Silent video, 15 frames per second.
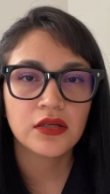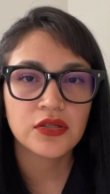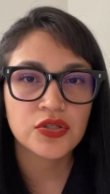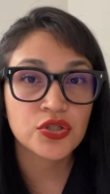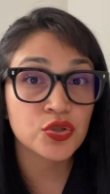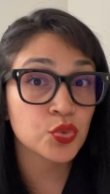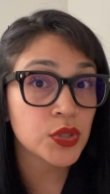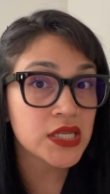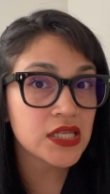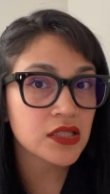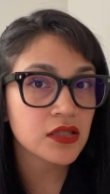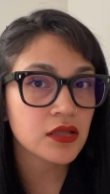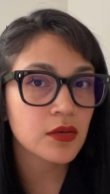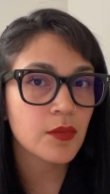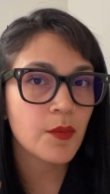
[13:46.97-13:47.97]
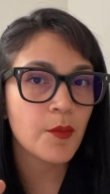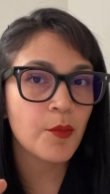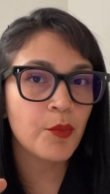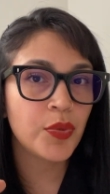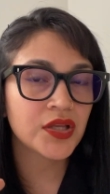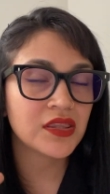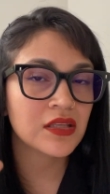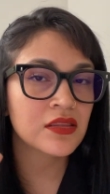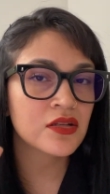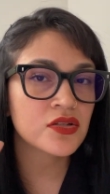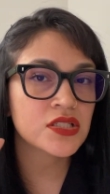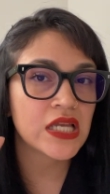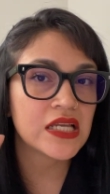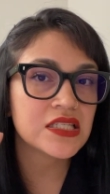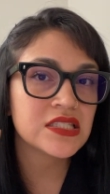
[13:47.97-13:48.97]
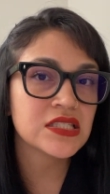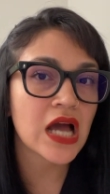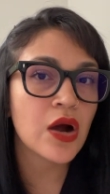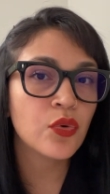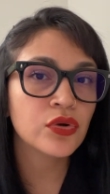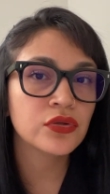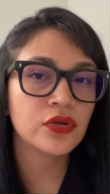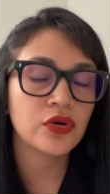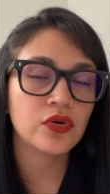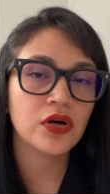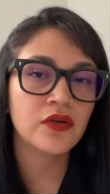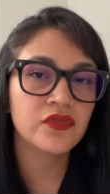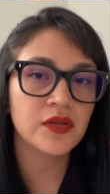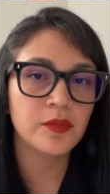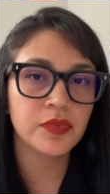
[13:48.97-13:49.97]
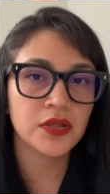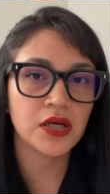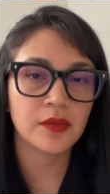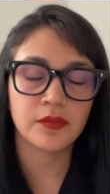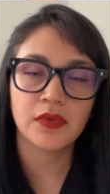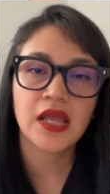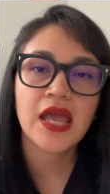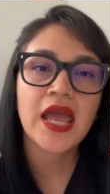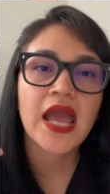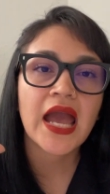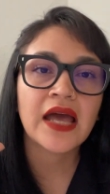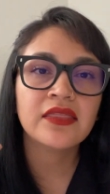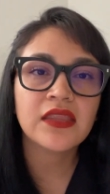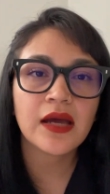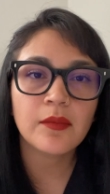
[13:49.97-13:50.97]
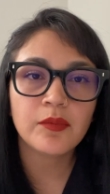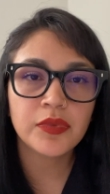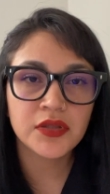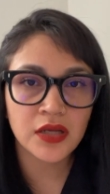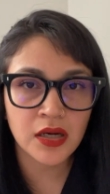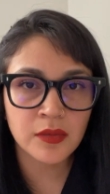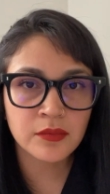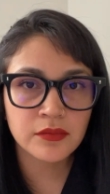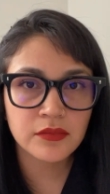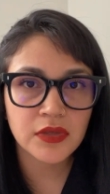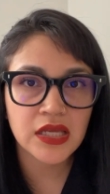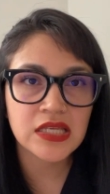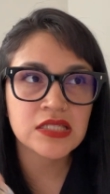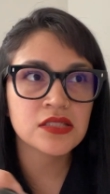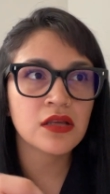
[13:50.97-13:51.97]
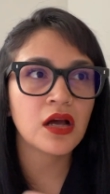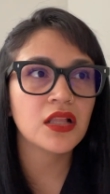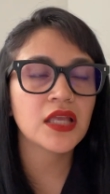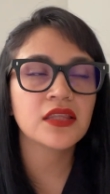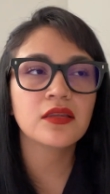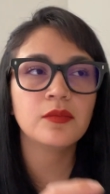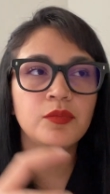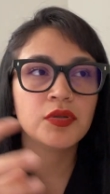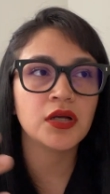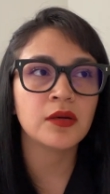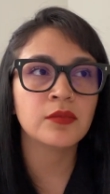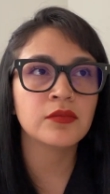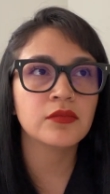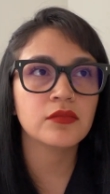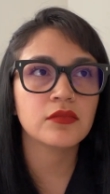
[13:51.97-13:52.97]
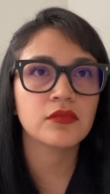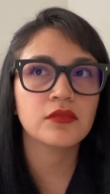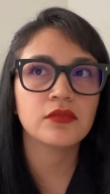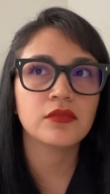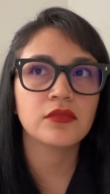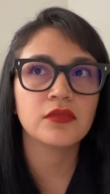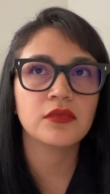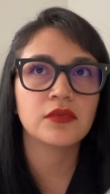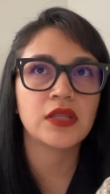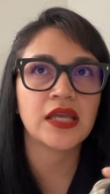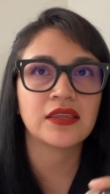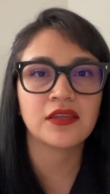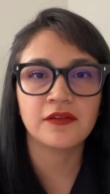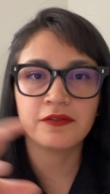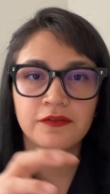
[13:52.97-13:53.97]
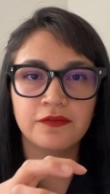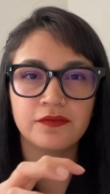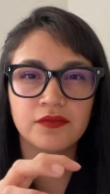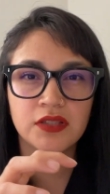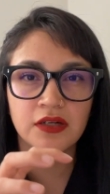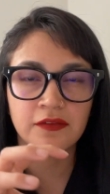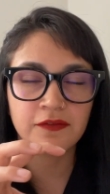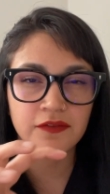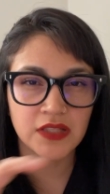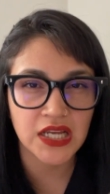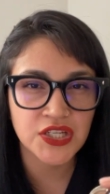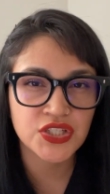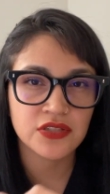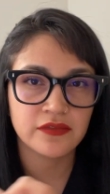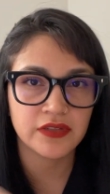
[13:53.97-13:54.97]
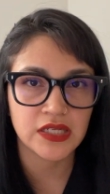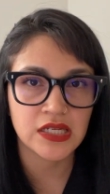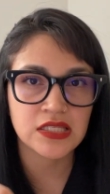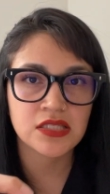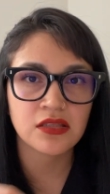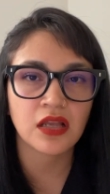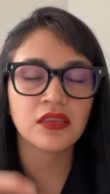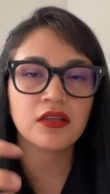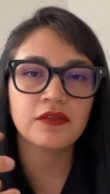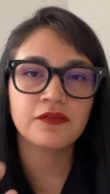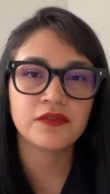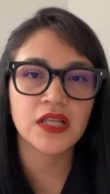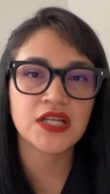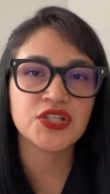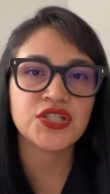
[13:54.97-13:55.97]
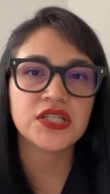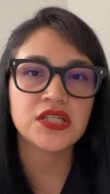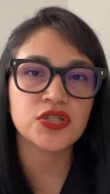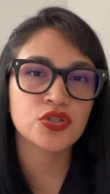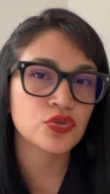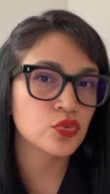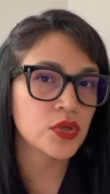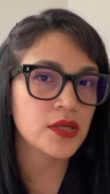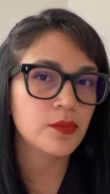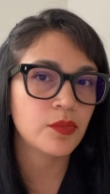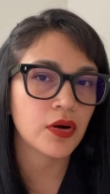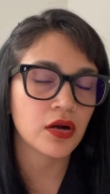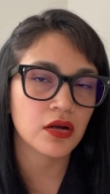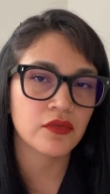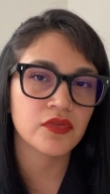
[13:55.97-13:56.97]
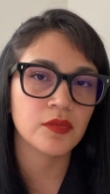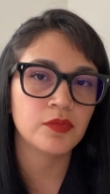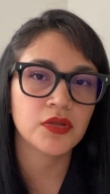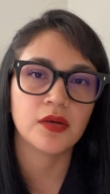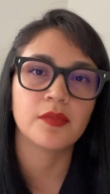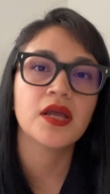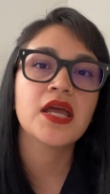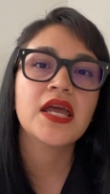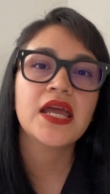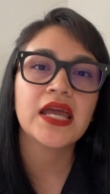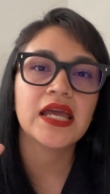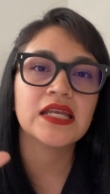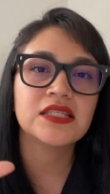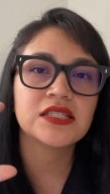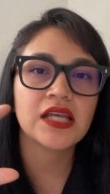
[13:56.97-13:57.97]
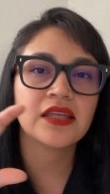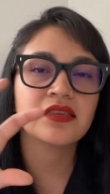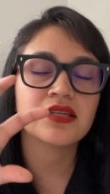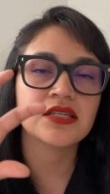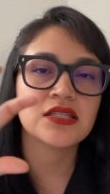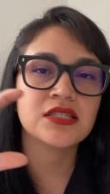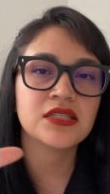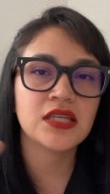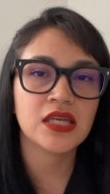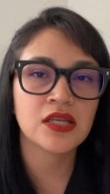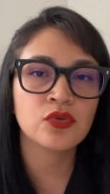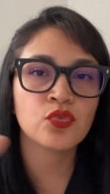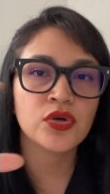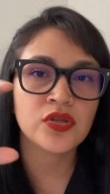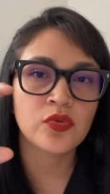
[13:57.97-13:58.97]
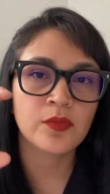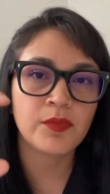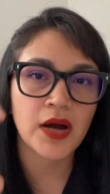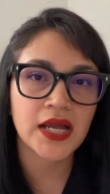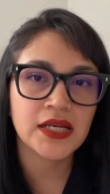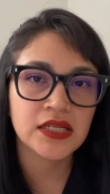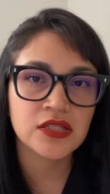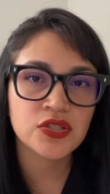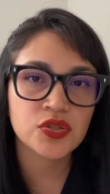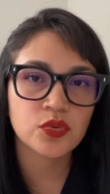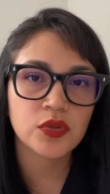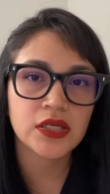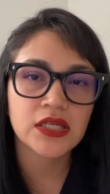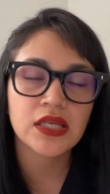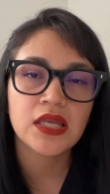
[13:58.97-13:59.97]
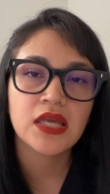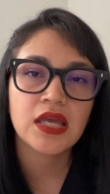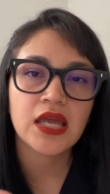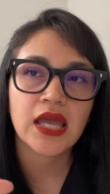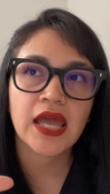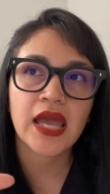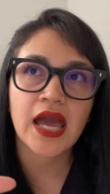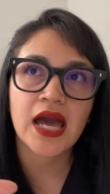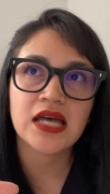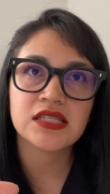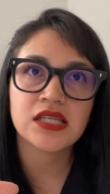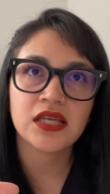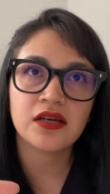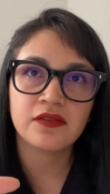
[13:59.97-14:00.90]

sweet, but then there's that sour note of the plum. And that plum is not like the plum, like the flesh of it. It's not the fleshy sweet part of the plum. It's like the skin when you bite into it. It has like